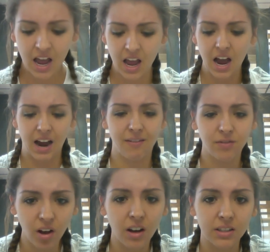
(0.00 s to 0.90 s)
I've
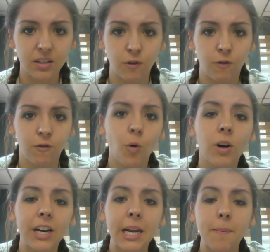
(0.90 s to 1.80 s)
lost
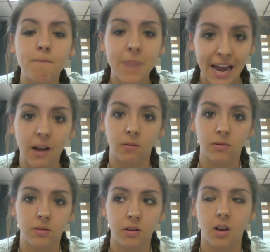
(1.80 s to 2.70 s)
40
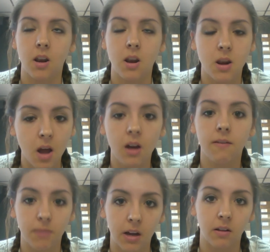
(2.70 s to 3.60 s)
pounds. None of
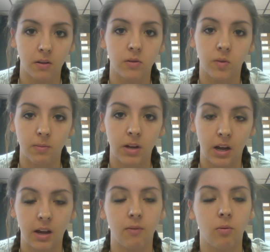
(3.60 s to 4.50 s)
my clothes fit me. I
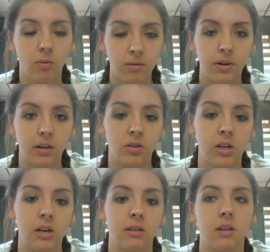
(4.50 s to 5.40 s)
have one pair of
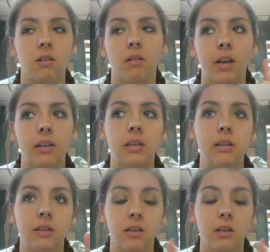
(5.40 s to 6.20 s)
jeans that are like decent.